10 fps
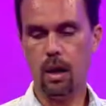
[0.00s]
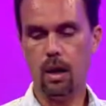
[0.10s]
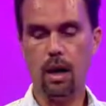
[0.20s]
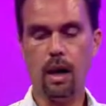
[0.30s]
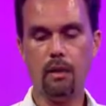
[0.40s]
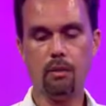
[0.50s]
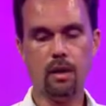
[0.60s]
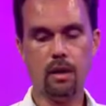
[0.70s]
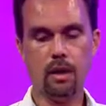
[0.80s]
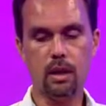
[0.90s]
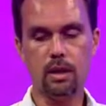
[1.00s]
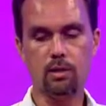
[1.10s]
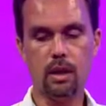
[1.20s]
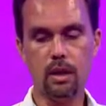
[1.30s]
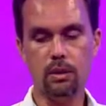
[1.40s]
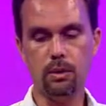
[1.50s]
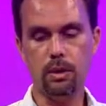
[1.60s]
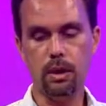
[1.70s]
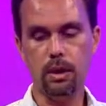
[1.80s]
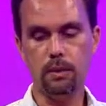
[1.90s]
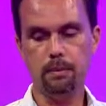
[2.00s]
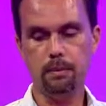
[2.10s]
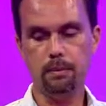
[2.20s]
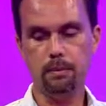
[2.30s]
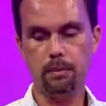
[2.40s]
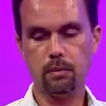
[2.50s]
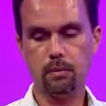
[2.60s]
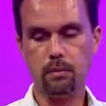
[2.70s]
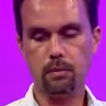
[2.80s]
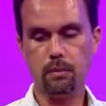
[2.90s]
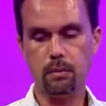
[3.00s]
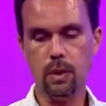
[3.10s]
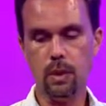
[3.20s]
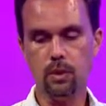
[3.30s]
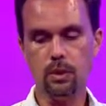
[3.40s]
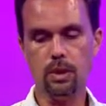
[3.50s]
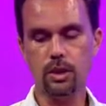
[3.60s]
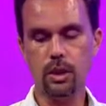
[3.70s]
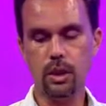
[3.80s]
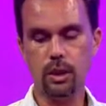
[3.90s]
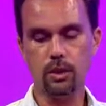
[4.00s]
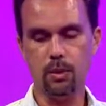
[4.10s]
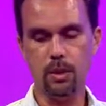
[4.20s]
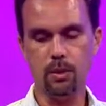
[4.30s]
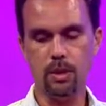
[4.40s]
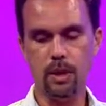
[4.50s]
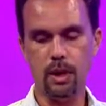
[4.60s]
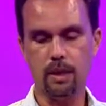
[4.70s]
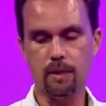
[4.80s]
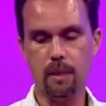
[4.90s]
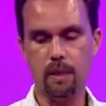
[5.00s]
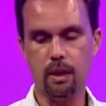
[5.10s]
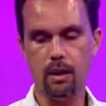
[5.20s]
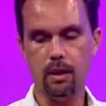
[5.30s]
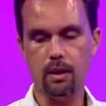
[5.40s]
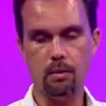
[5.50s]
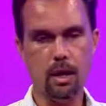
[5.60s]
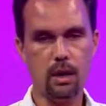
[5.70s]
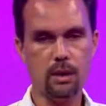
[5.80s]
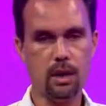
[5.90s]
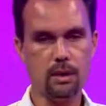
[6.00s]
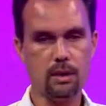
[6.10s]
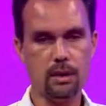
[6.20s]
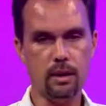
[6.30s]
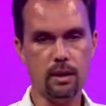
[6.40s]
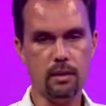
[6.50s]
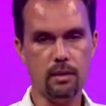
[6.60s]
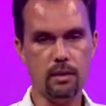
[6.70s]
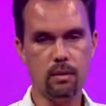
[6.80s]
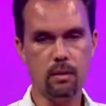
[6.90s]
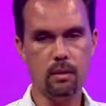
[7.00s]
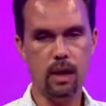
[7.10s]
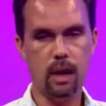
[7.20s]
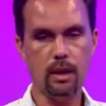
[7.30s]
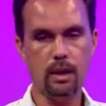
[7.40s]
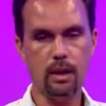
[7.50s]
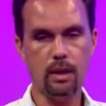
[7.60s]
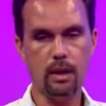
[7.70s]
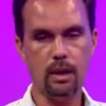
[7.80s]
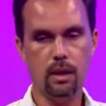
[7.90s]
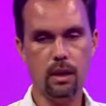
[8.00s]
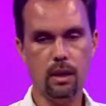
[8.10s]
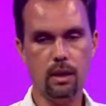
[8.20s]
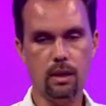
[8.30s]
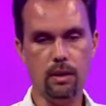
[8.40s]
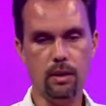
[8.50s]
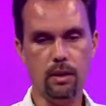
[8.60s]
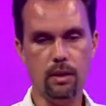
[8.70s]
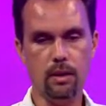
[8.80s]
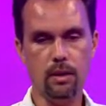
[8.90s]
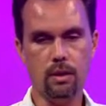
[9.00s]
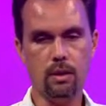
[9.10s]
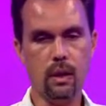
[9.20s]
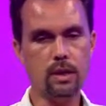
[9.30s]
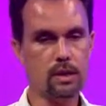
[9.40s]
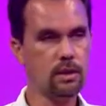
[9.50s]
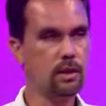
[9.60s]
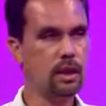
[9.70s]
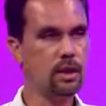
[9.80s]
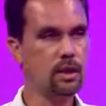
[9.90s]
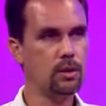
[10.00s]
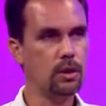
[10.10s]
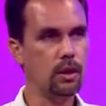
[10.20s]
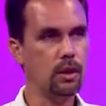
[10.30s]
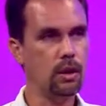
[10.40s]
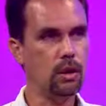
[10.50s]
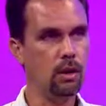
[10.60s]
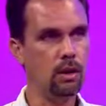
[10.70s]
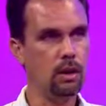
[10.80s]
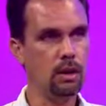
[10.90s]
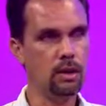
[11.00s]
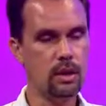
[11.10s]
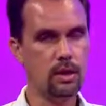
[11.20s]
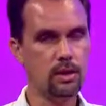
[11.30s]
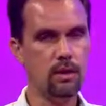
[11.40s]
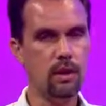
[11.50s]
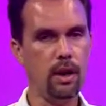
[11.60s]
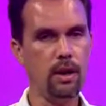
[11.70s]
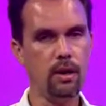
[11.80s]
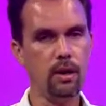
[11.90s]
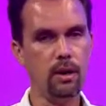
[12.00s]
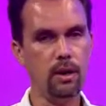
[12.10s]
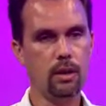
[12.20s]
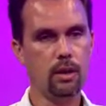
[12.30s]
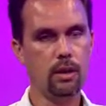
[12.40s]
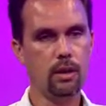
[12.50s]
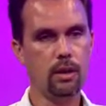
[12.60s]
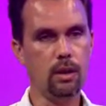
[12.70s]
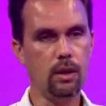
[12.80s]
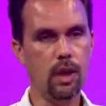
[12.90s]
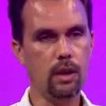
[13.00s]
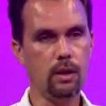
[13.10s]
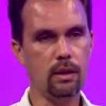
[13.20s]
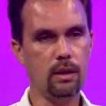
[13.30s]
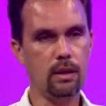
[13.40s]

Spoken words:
have been thinking about, well, just to connect to what you were saying, the mana that's in Aina, the traces of the history are in a sense are there. You know, I've had